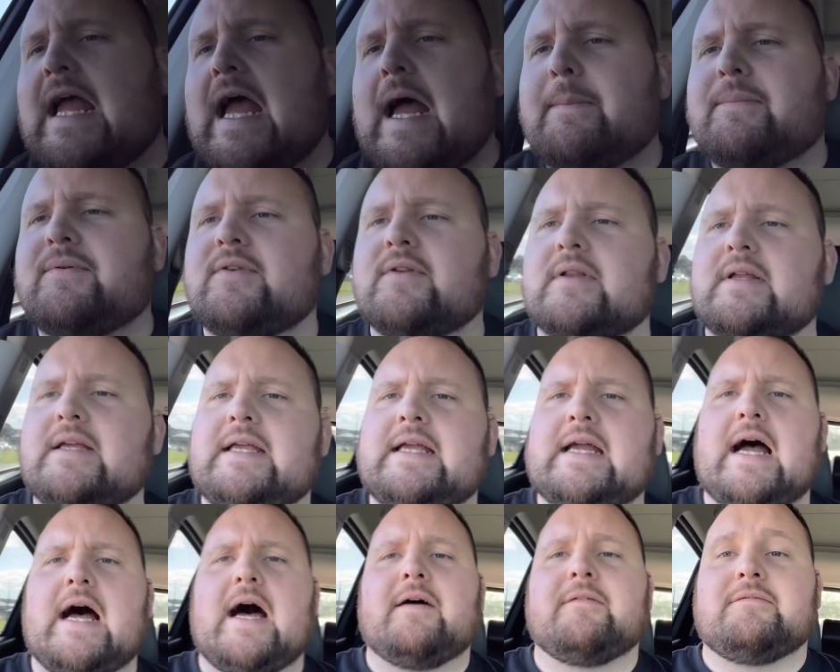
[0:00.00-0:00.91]
absolutely
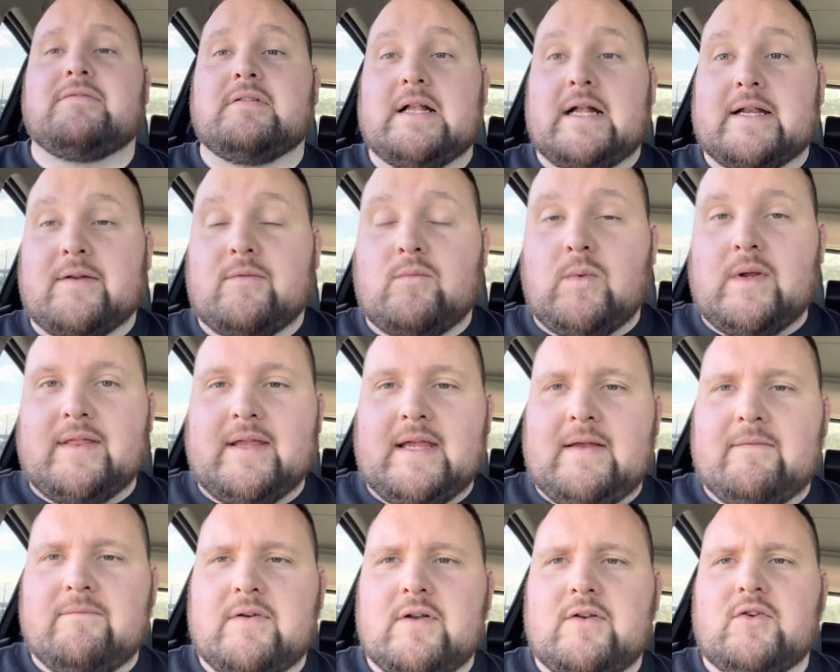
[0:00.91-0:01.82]
uh, flooded with
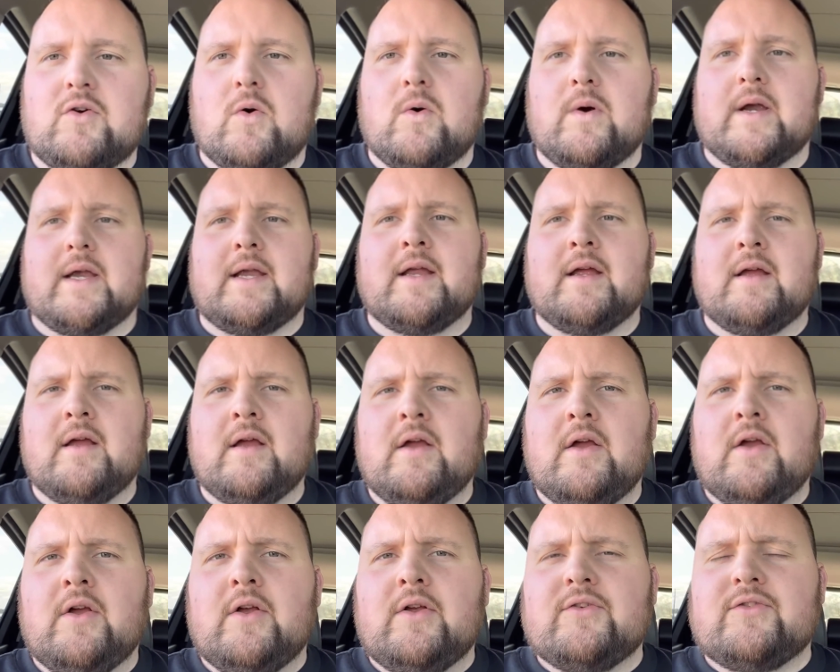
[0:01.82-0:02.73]
inventory.
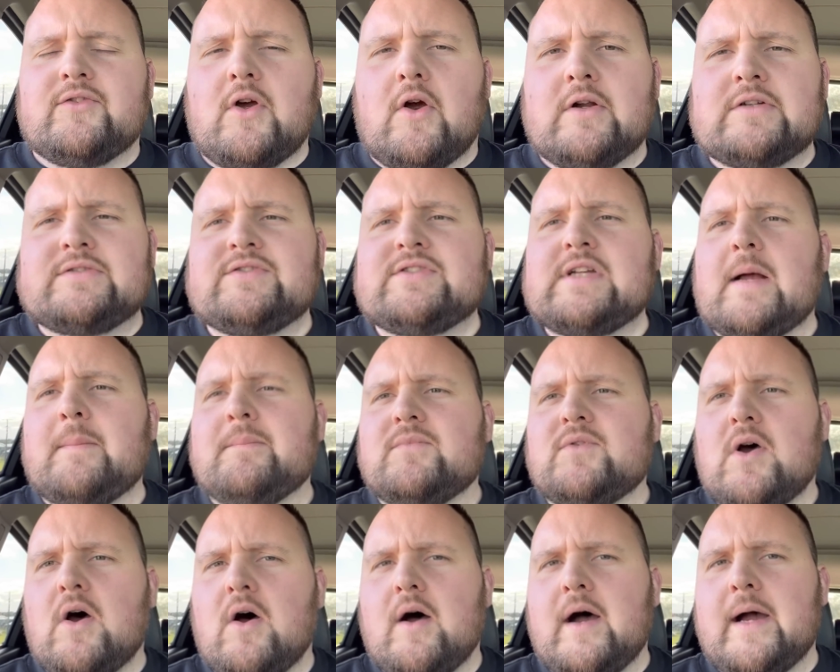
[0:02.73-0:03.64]
So
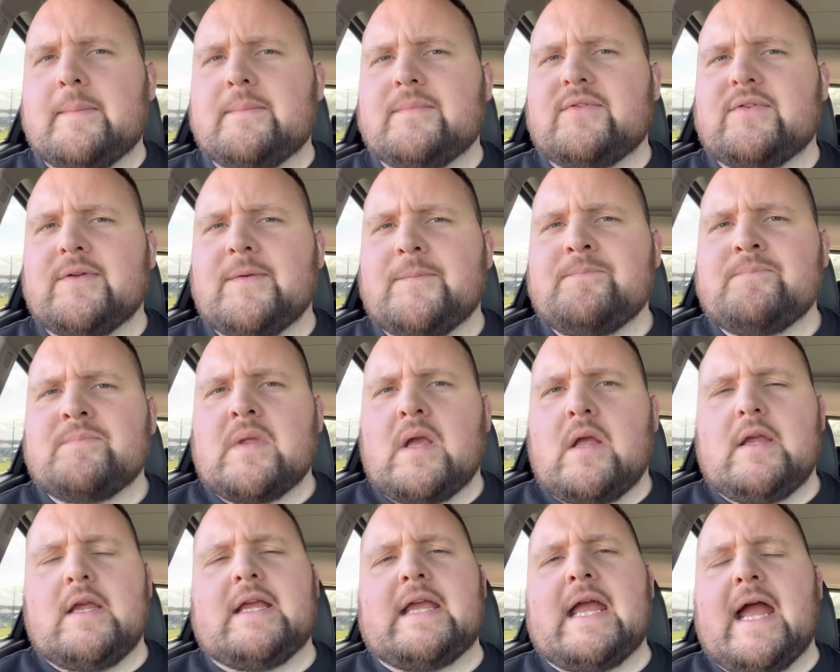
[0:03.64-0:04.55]
sometimes
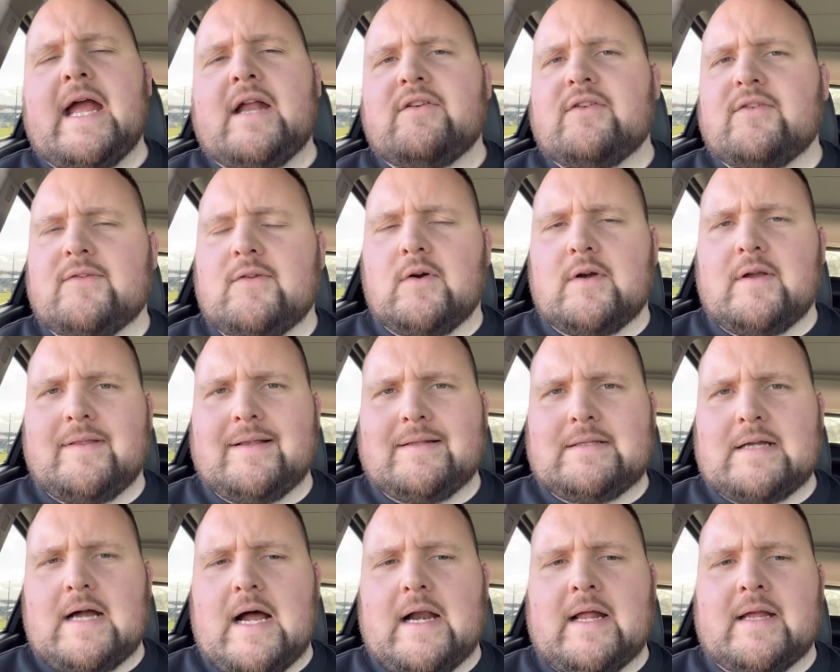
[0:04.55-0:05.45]
you can just look at the
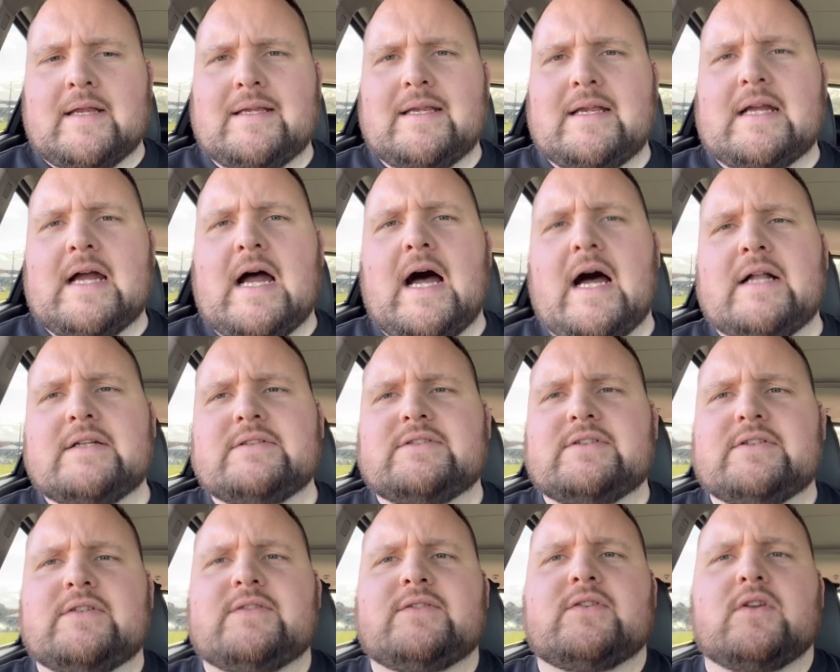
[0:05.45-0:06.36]
data, you can't
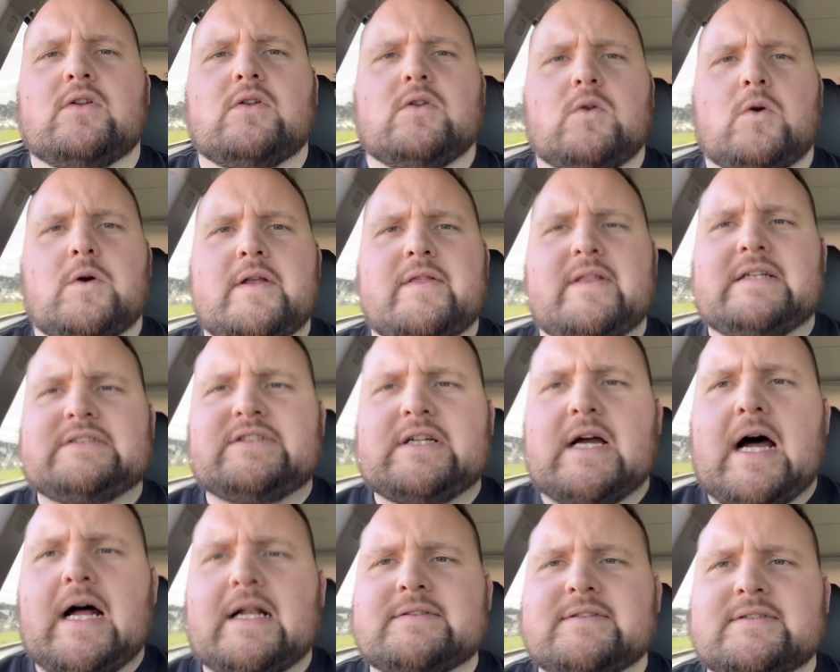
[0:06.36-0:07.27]
just look at the
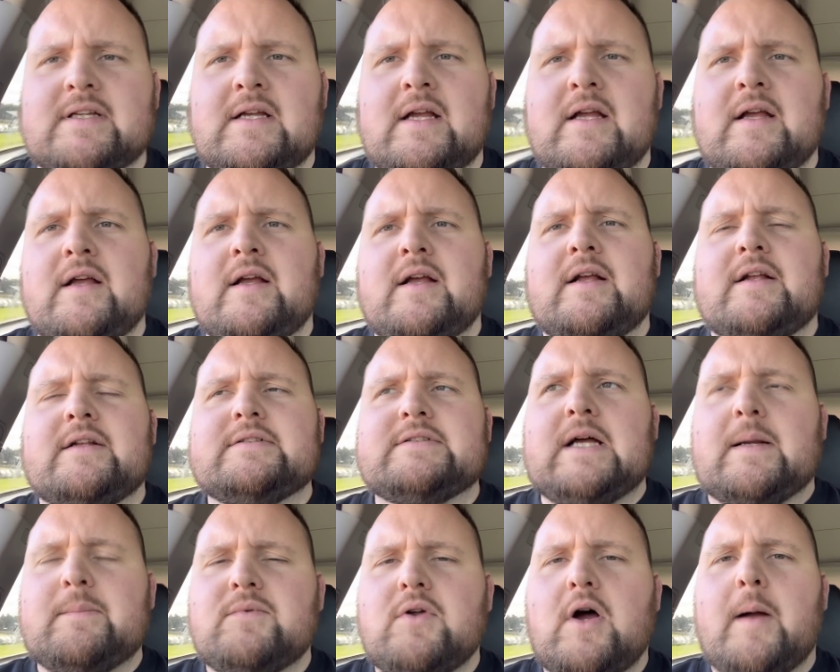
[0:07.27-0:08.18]
charts.
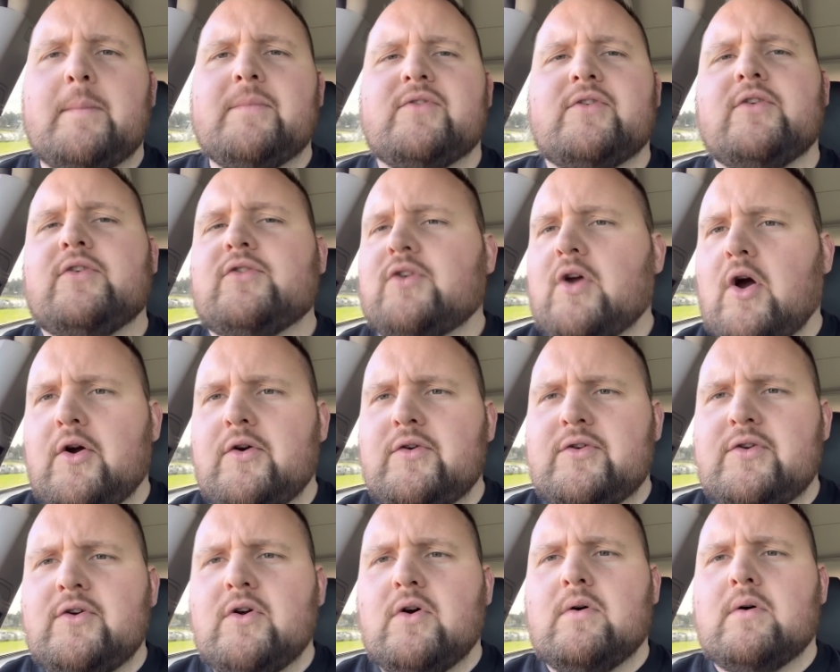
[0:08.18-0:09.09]
Sometimes just go
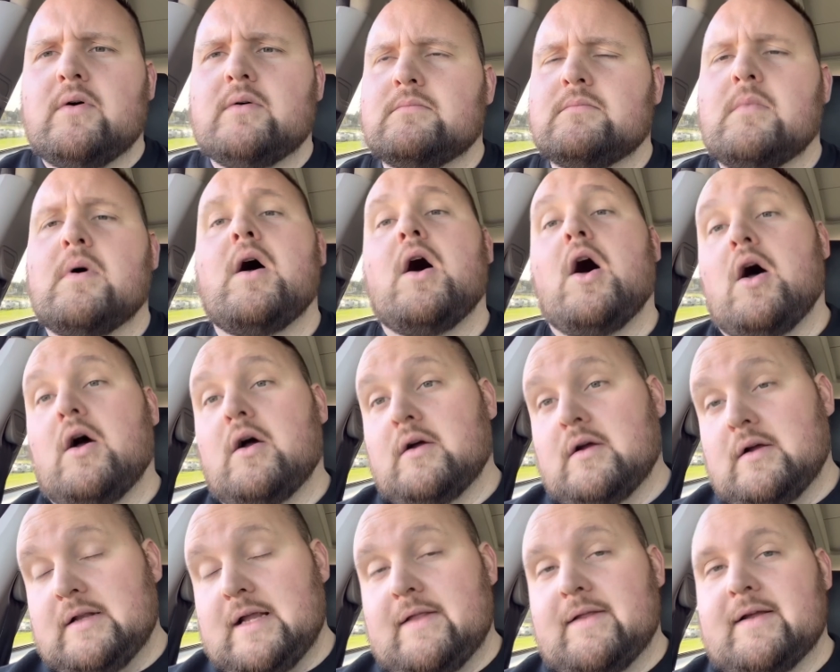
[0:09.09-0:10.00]
to your,
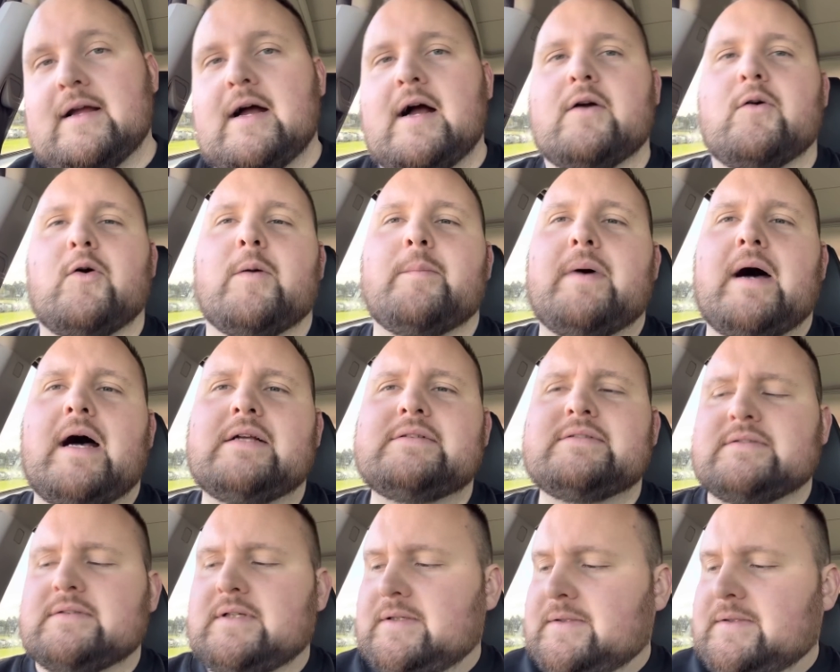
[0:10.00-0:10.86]
another car going past,